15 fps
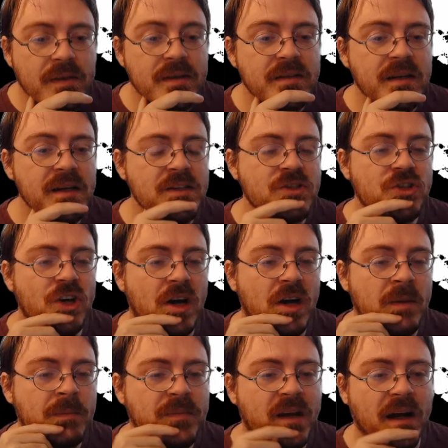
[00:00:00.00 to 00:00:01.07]
This guy's
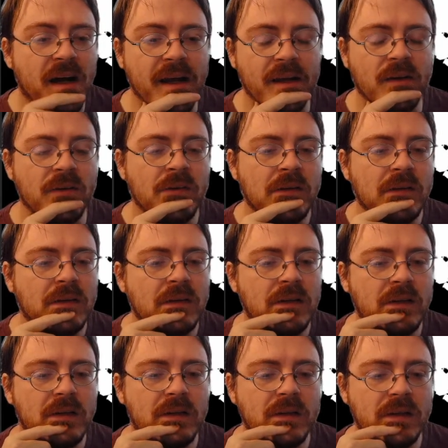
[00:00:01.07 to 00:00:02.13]
job, Kyle,
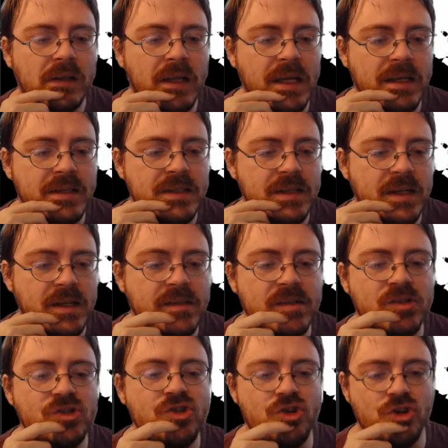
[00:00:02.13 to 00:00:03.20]
it's
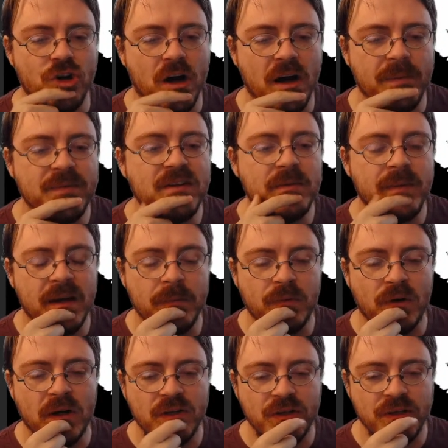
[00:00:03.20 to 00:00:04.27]
his job to make
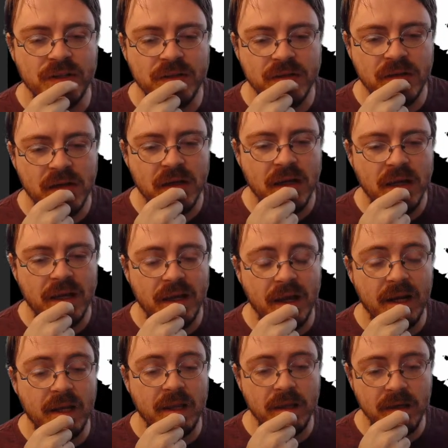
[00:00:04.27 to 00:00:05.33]
brushes.
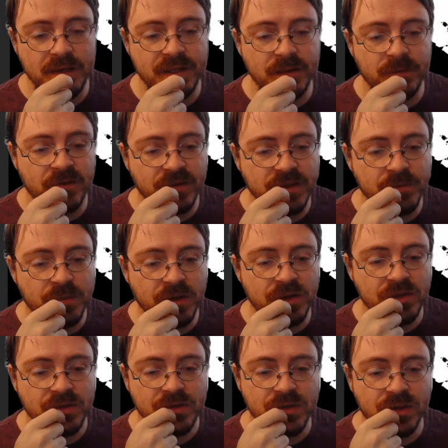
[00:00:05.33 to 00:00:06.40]
And I think some of his
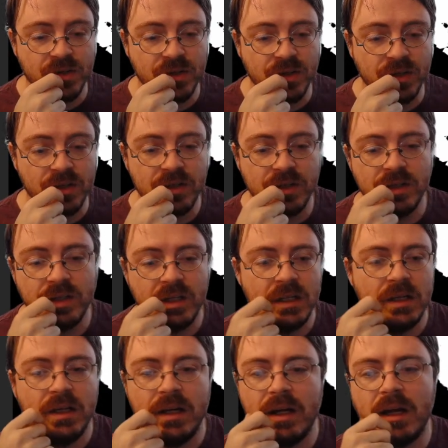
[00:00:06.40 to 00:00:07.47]
brushes are good,
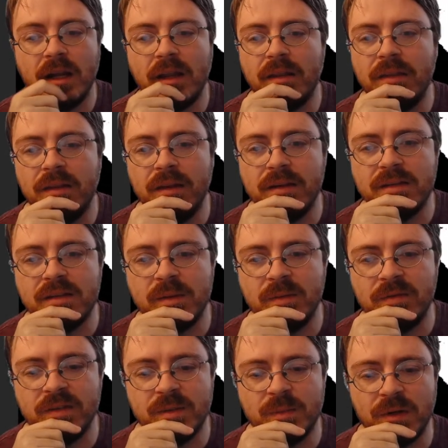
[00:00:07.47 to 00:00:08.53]
and I think some
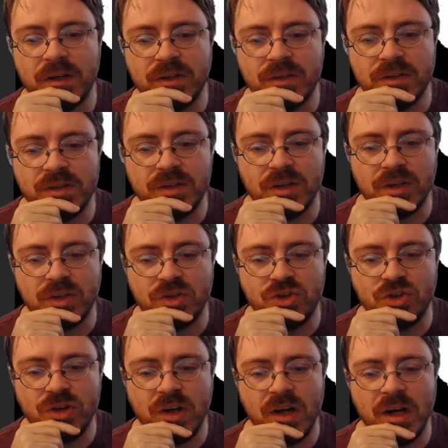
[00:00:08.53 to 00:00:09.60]
of his brushes are
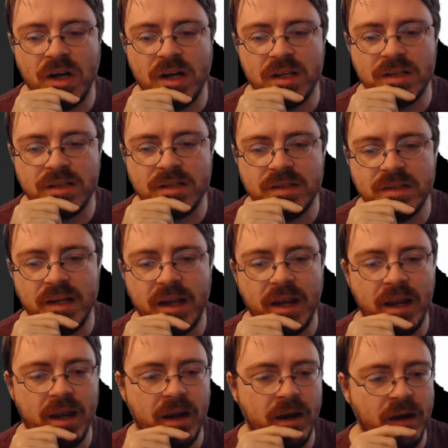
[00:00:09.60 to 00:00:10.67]
just
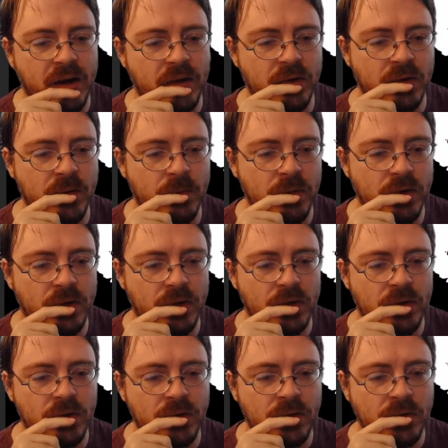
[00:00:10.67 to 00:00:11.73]

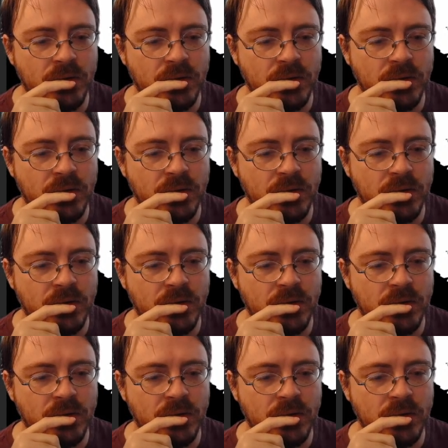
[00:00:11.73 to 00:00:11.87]
terrible.